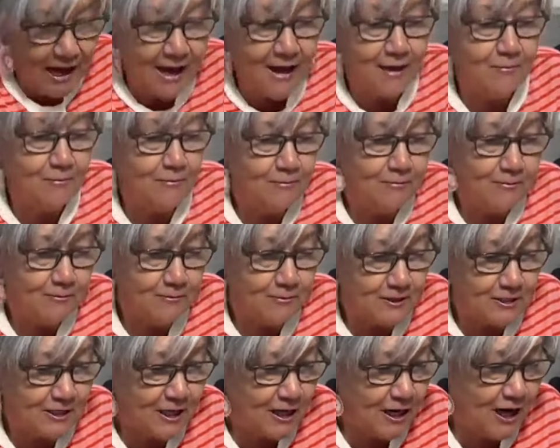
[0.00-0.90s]
but I
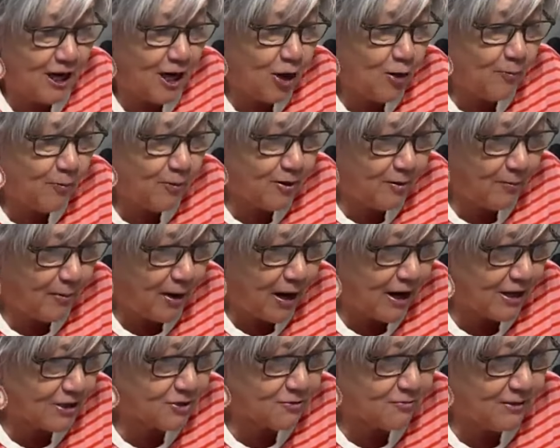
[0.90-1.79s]
was going to open the
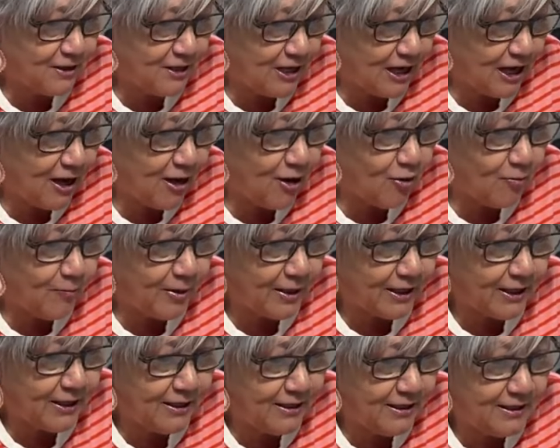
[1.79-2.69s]
box with
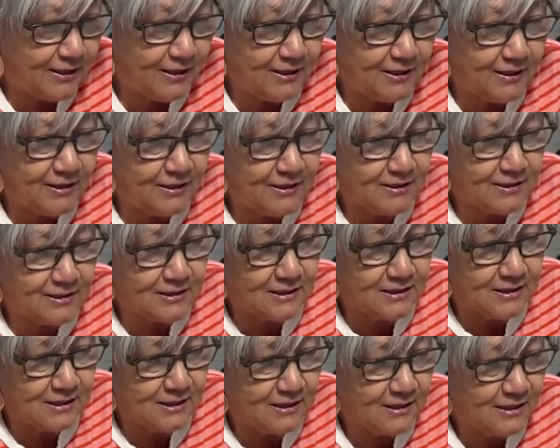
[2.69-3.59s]
y'all
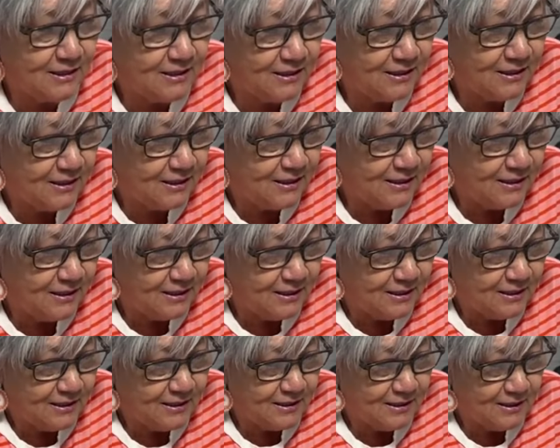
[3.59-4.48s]
because
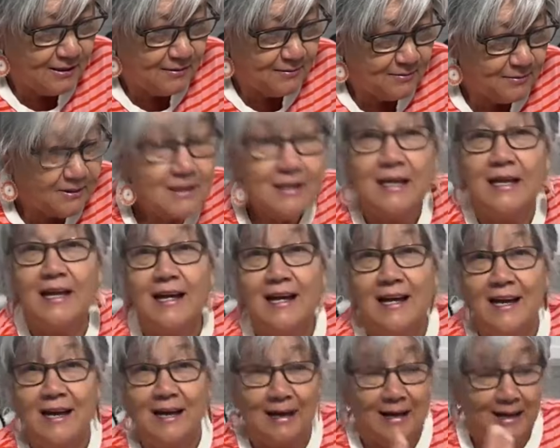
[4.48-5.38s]

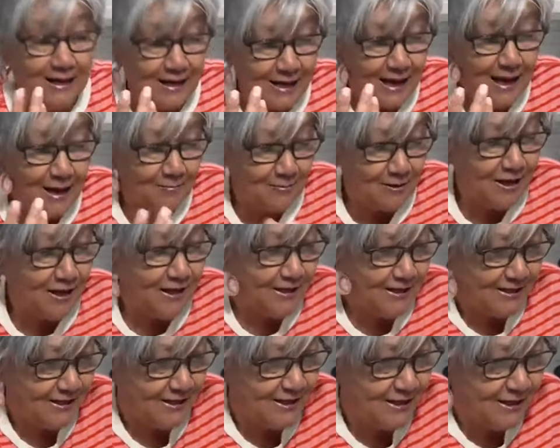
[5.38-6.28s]
I'm
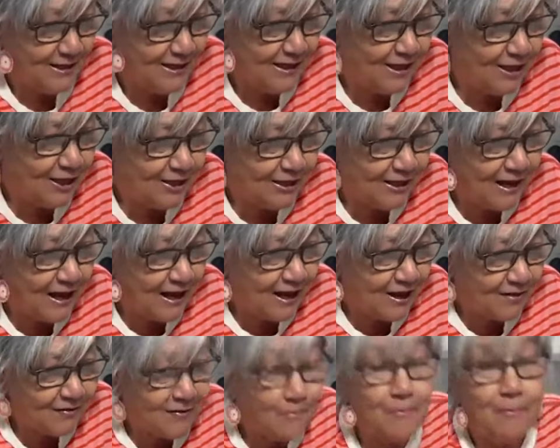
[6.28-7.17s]
like looking
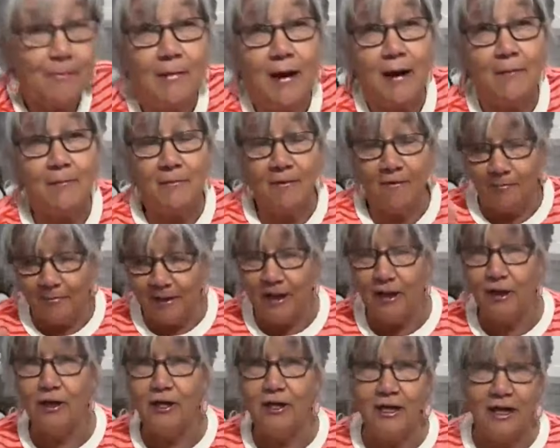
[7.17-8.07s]
out I've
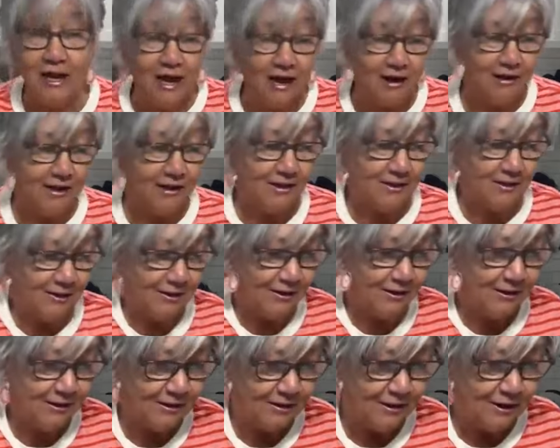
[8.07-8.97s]
been looking out at
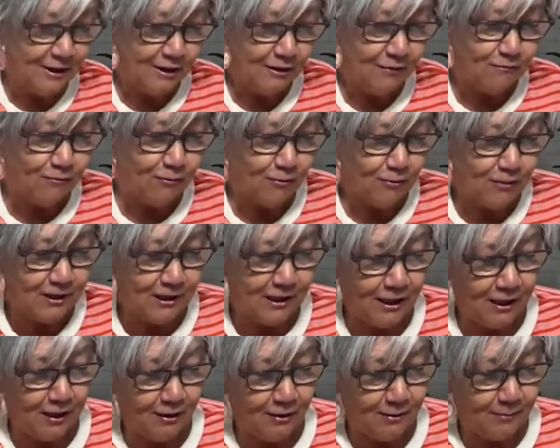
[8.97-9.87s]
for
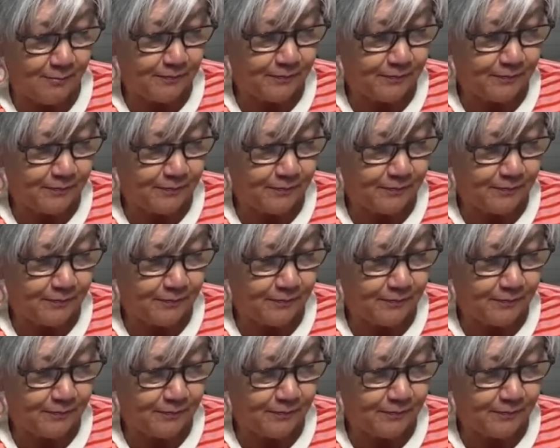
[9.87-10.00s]
the